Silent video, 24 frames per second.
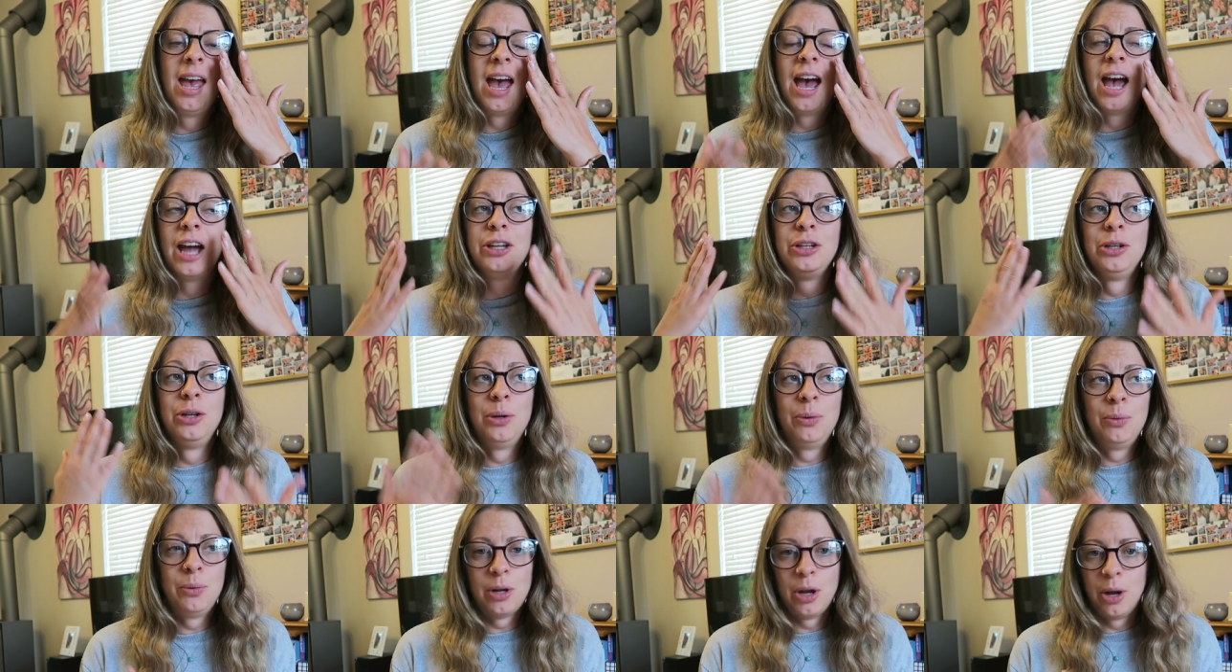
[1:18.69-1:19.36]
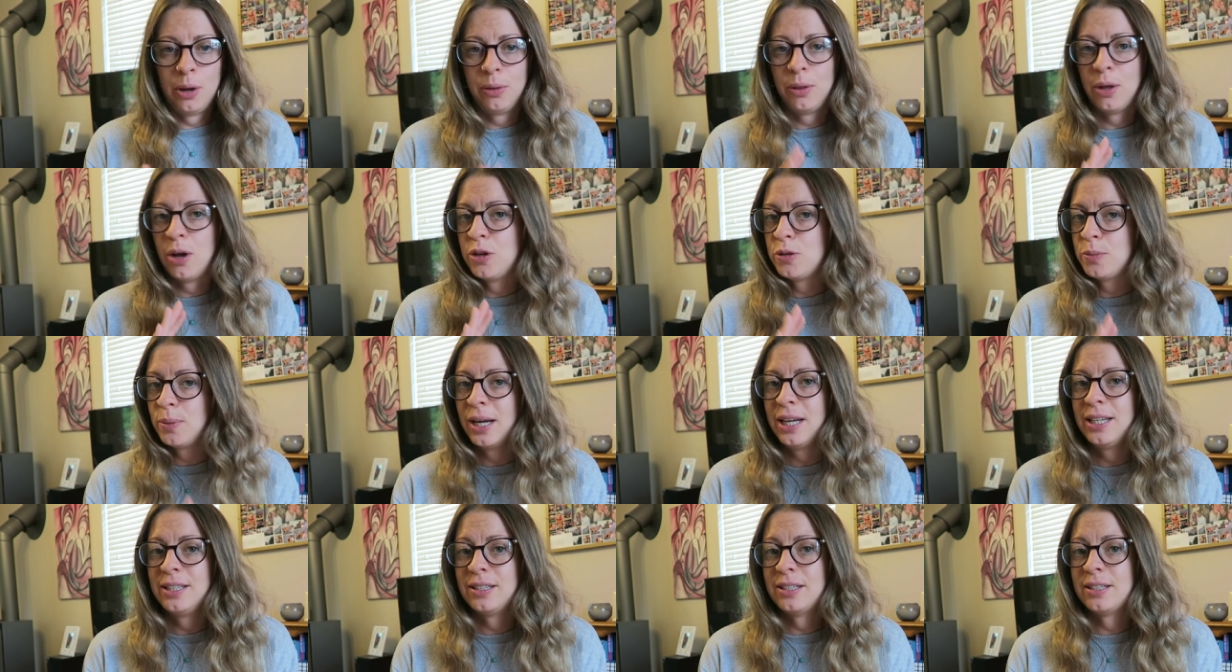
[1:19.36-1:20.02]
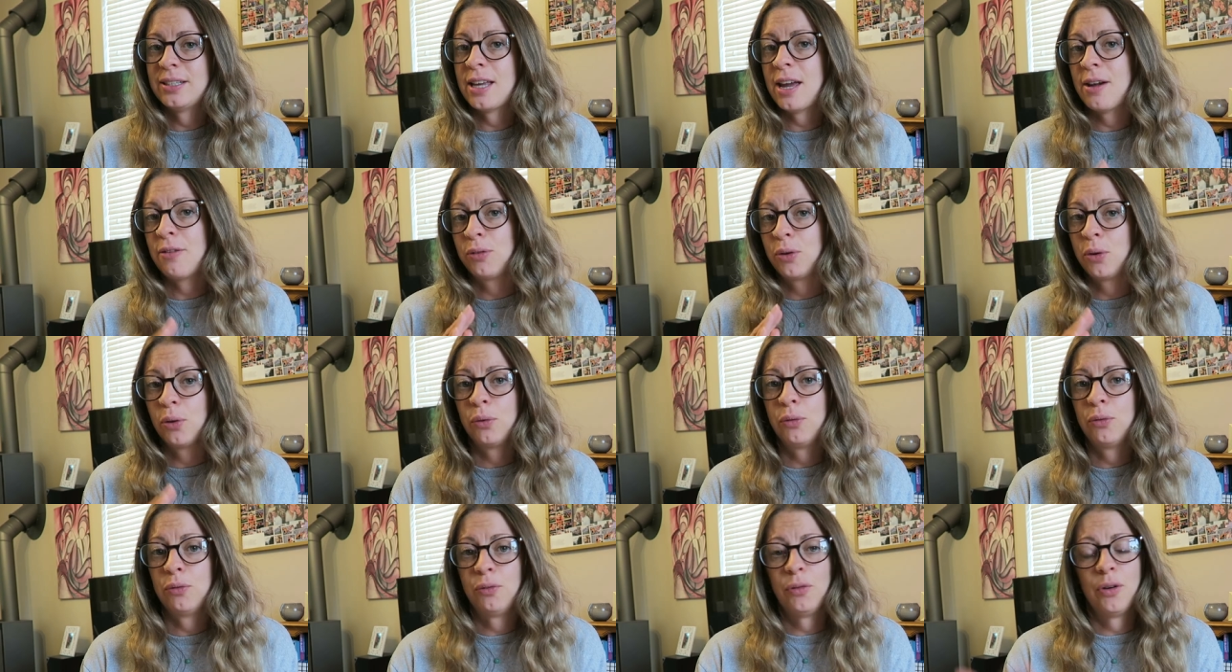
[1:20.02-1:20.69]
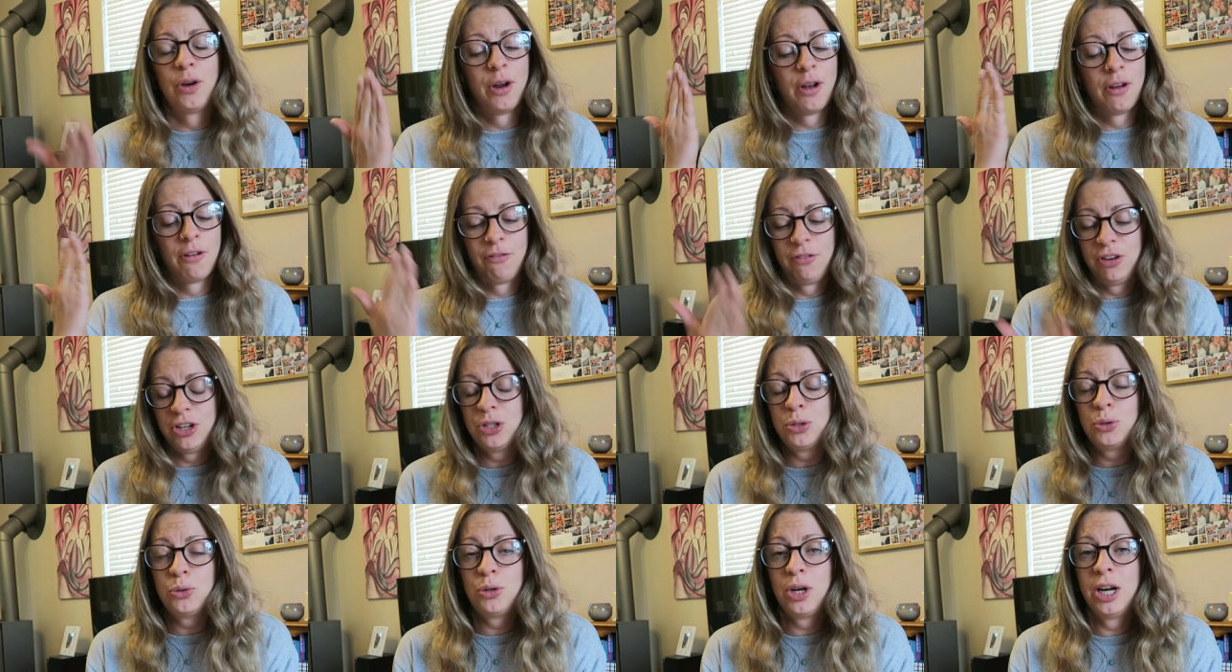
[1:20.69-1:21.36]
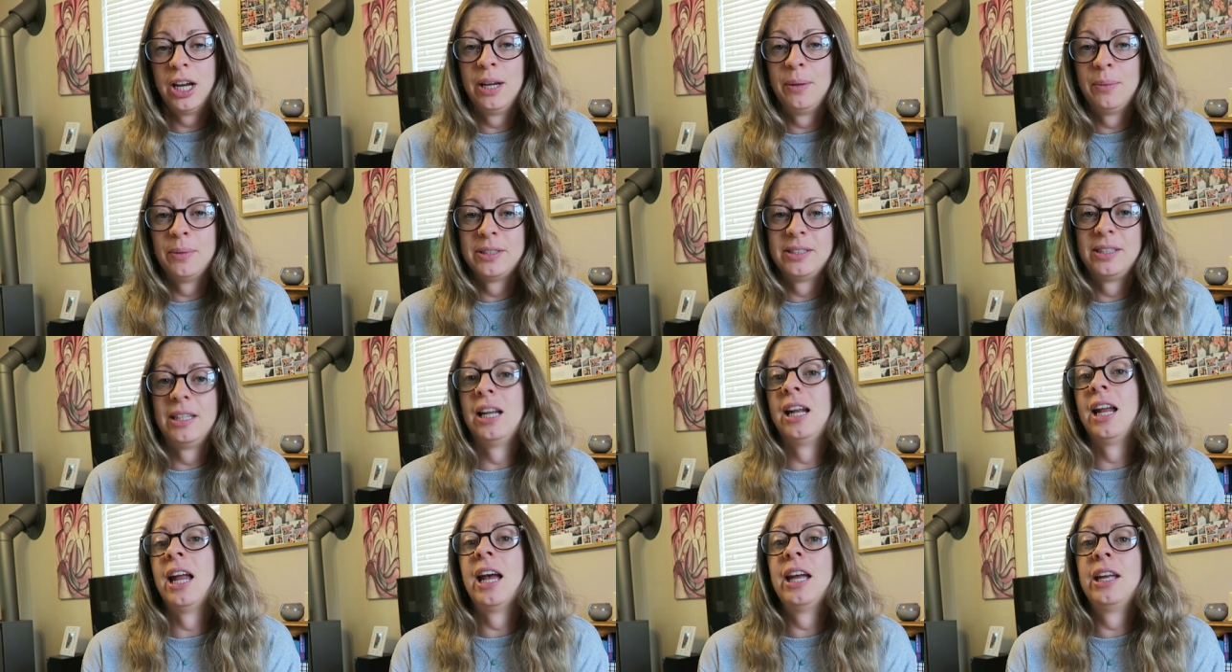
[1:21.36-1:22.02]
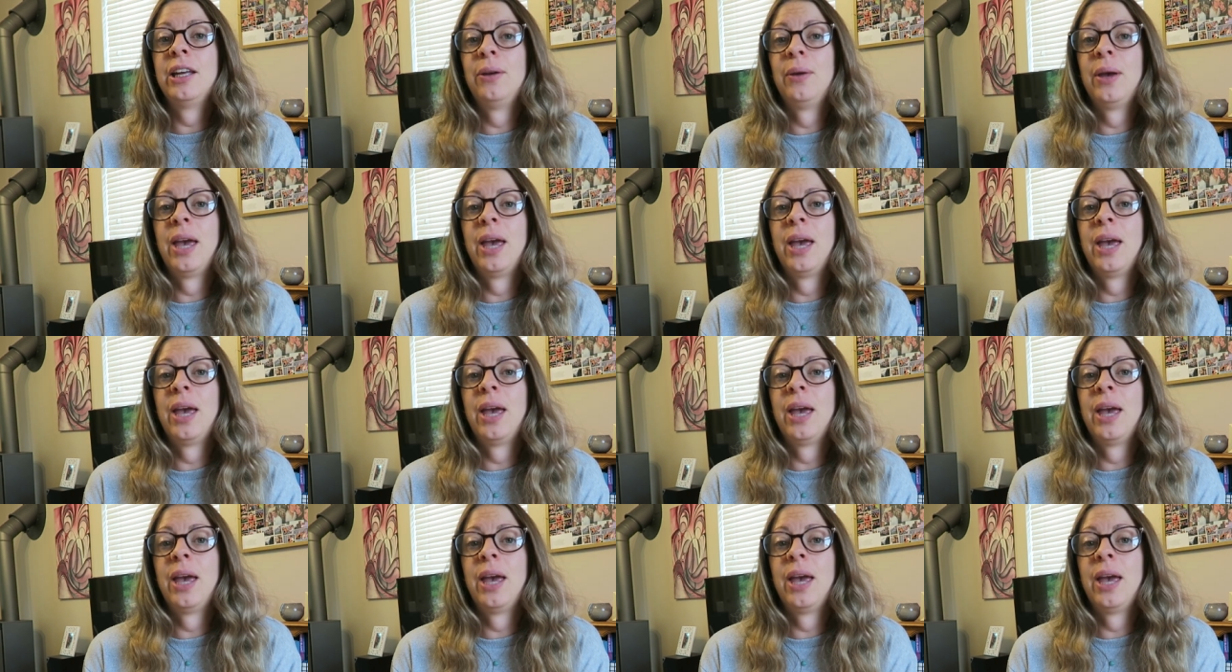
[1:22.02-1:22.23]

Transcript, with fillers: And you know those places have gone through official training with Coeliac